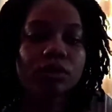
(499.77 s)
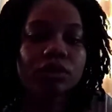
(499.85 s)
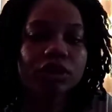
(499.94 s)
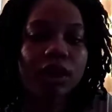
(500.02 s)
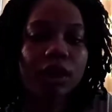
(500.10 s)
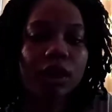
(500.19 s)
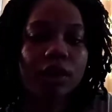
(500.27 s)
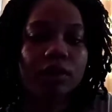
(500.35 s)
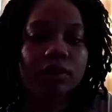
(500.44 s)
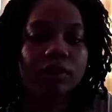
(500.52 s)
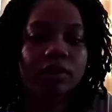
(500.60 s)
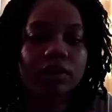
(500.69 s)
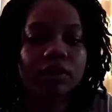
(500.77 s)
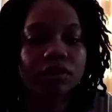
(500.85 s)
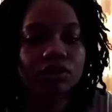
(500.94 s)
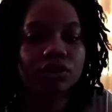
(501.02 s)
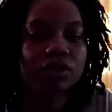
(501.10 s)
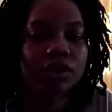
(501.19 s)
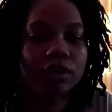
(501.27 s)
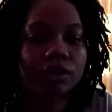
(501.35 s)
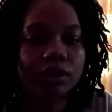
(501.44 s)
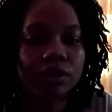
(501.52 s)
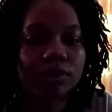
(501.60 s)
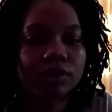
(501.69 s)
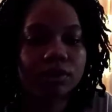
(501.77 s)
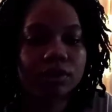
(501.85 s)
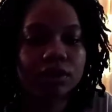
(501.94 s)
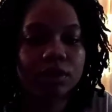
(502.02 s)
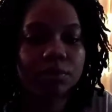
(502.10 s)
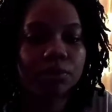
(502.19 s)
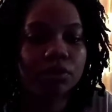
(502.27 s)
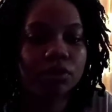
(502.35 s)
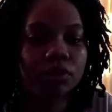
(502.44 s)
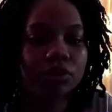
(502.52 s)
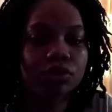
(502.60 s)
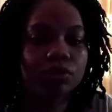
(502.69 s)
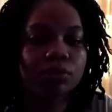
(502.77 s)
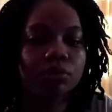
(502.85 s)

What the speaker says: check out his book, to